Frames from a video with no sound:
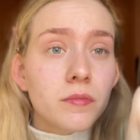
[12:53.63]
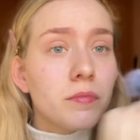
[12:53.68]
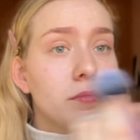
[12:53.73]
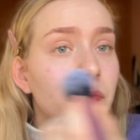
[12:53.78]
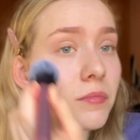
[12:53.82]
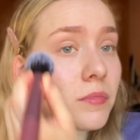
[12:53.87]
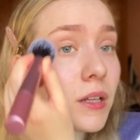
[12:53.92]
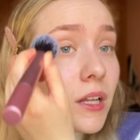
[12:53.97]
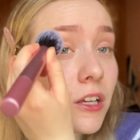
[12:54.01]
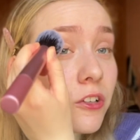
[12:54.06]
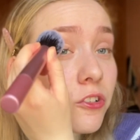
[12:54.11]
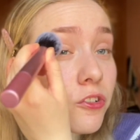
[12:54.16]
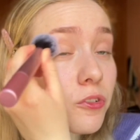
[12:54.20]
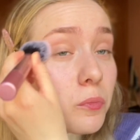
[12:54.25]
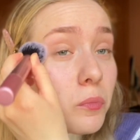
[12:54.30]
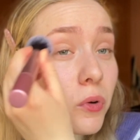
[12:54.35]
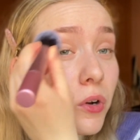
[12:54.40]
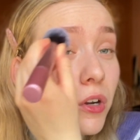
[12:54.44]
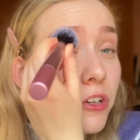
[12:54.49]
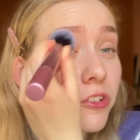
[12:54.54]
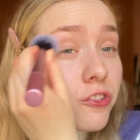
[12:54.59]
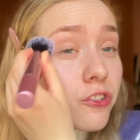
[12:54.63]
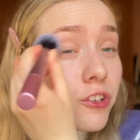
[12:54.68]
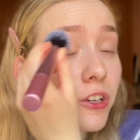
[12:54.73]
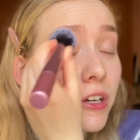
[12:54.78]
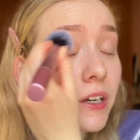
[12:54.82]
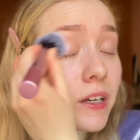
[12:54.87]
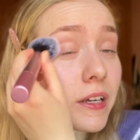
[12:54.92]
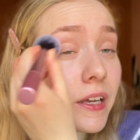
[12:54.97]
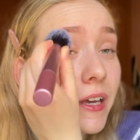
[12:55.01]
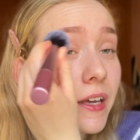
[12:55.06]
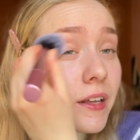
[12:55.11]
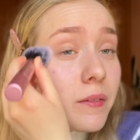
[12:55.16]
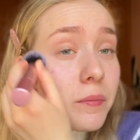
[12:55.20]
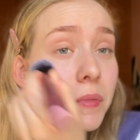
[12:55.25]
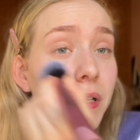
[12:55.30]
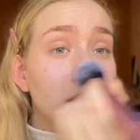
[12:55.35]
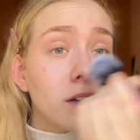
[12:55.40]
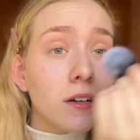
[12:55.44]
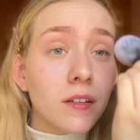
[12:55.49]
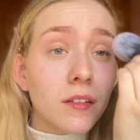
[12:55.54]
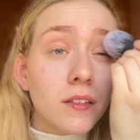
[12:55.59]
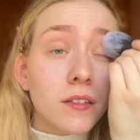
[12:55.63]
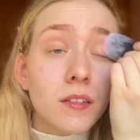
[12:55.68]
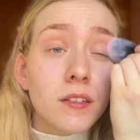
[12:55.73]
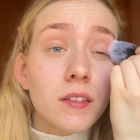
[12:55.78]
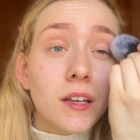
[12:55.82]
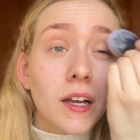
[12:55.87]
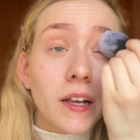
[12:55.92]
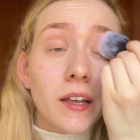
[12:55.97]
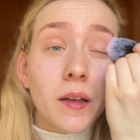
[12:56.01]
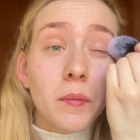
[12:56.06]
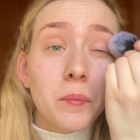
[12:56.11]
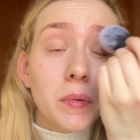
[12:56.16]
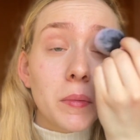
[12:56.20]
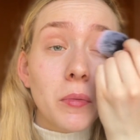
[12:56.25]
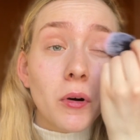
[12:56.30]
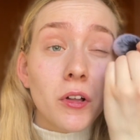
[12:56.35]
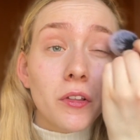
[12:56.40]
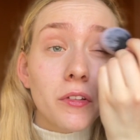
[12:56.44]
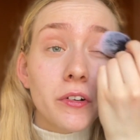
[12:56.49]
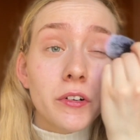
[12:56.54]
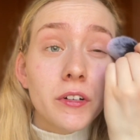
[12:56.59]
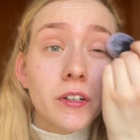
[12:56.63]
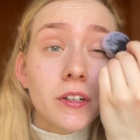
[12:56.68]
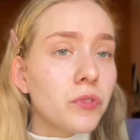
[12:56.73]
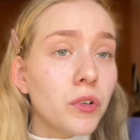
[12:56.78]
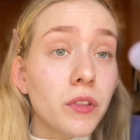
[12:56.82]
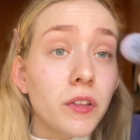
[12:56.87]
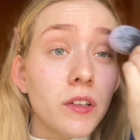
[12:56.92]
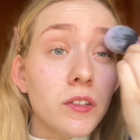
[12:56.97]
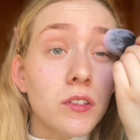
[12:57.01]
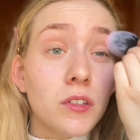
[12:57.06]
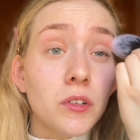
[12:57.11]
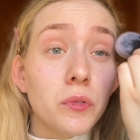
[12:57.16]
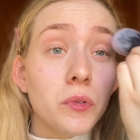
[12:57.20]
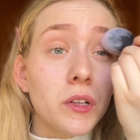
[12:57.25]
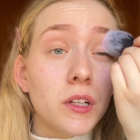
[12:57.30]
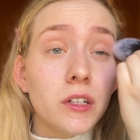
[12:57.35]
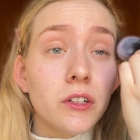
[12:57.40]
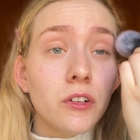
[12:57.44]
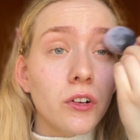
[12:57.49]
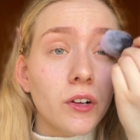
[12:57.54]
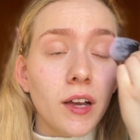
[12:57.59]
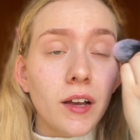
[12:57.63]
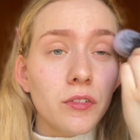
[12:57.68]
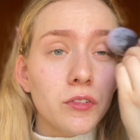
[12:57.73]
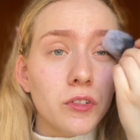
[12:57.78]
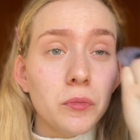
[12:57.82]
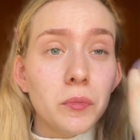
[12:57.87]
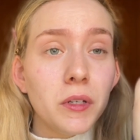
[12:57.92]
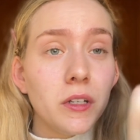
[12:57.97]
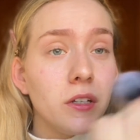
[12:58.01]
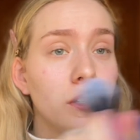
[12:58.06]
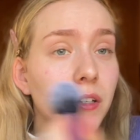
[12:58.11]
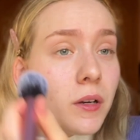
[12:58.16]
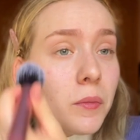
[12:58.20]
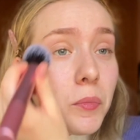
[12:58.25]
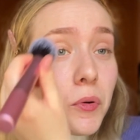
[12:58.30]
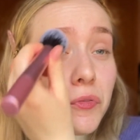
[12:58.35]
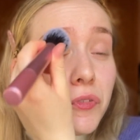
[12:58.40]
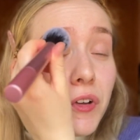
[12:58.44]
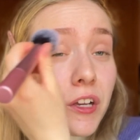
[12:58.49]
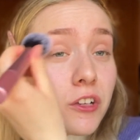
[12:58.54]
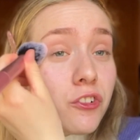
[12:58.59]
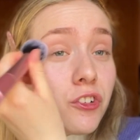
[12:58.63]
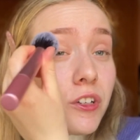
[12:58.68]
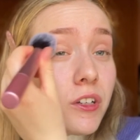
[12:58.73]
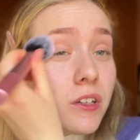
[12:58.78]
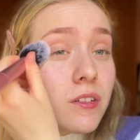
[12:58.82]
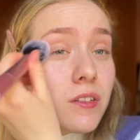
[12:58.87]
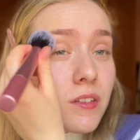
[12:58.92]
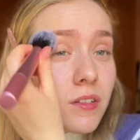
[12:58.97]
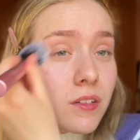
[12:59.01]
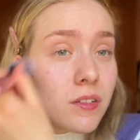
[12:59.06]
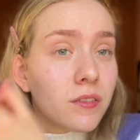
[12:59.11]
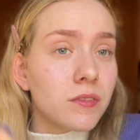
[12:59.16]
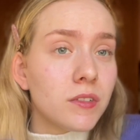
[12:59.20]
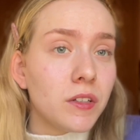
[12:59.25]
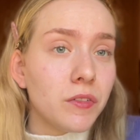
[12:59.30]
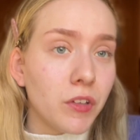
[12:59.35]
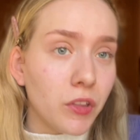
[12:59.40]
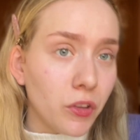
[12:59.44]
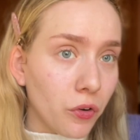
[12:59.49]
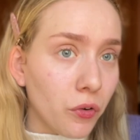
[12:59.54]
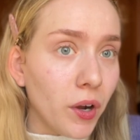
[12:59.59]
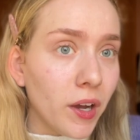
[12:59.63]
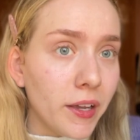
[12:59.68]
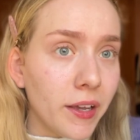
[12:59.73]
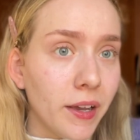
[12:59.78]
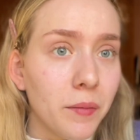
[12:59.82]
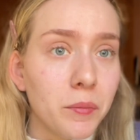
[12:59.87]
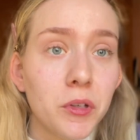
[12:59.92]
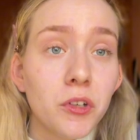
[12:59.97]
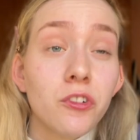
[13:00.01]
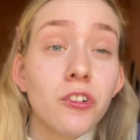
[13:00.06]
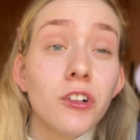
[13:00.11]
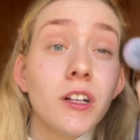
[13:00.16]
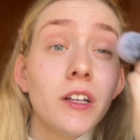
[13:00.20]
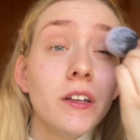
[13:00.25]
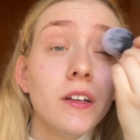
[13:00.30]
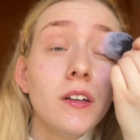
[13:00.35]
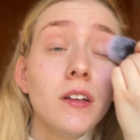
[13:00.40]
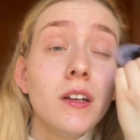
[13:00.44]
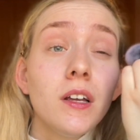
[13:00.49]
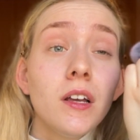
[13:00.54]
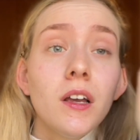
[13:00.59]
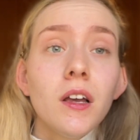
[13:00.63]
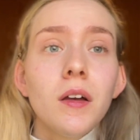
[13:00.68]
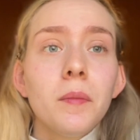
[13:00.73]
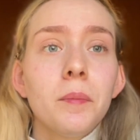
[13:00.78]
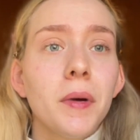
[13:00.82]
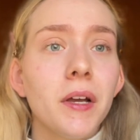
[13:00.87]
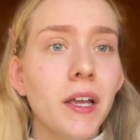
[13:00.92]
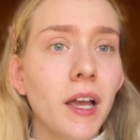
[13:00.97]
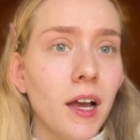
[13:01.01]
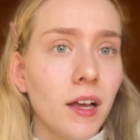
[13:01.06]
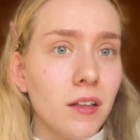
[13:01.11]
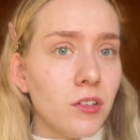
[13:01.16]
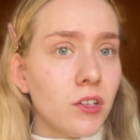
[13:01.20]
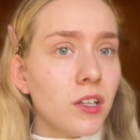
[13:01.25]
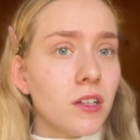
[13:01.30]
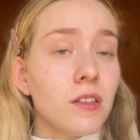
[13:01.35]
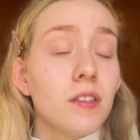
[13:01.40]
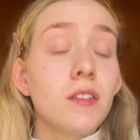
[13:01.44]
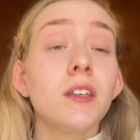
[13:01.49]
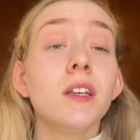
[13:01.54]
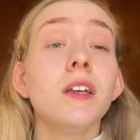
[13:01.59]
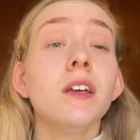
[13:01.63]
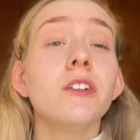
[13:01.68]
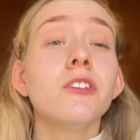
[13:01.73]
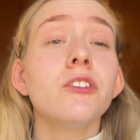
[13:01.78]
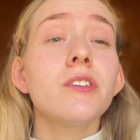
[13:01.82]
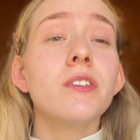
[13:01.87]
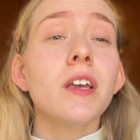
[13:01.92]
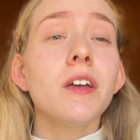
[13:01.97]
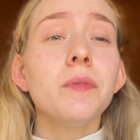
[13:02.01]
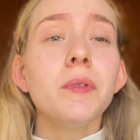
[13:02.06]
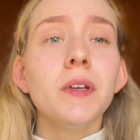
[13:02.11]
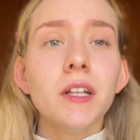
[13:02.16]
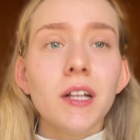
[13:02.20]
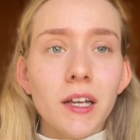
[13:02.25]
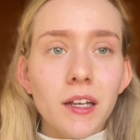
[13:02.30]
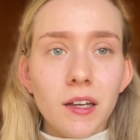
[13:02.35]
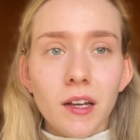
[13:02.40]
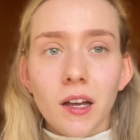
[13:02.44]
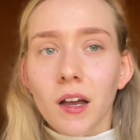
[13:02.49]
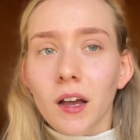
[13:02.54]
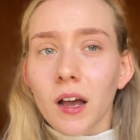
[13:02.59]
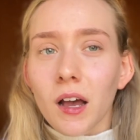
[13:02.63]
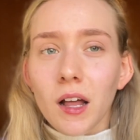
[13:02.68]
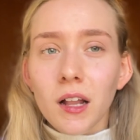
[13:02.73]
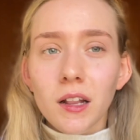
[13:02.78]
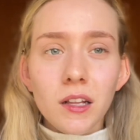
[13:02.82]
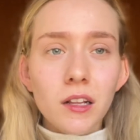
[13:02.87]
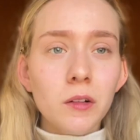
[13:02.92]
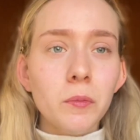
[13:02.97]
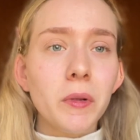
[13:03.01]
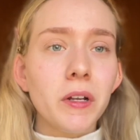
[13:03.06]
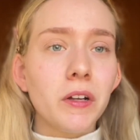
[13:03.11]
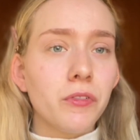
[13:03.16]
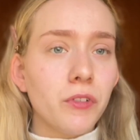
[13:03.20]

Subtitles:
blush brush again because I can't be bothered. this, you really don't have to be a perfectionist, even though I am usually. But yeah, as you can see, it just gave me like a little bit of